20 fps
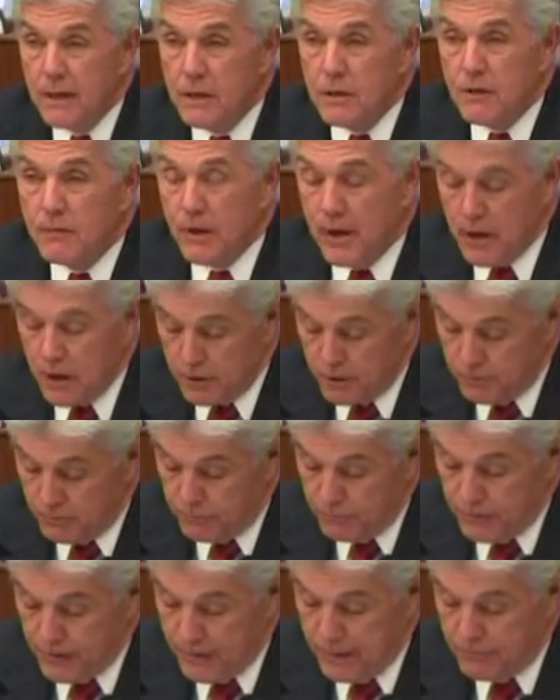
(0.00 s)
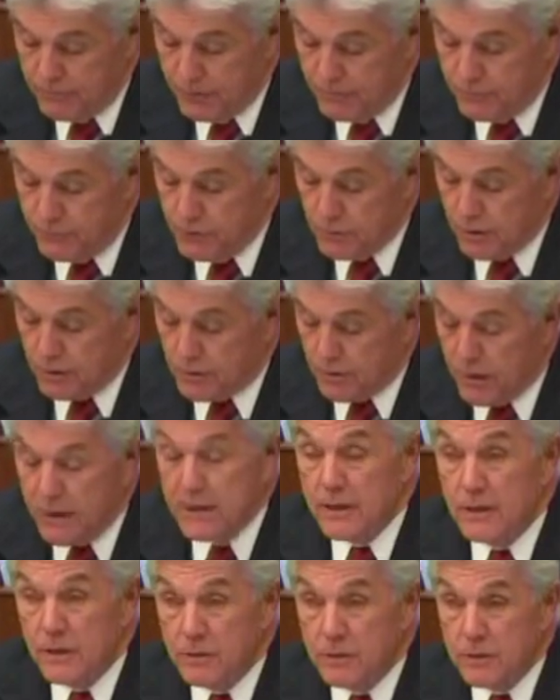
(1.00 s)
you have 105 fewer
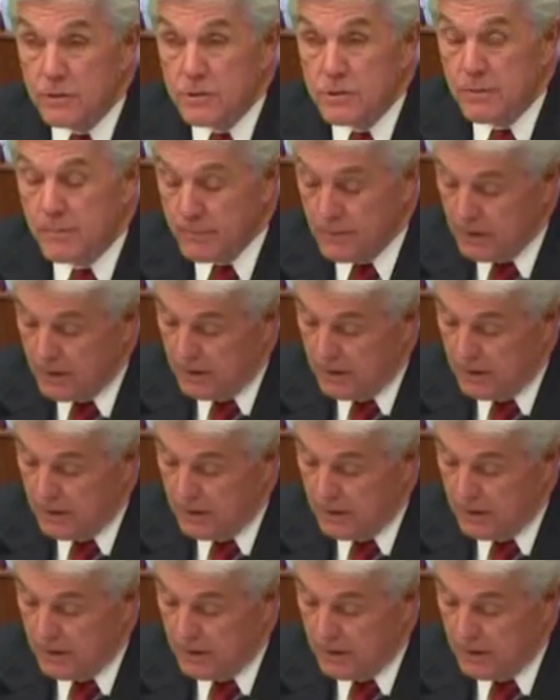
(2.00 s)
credit unions,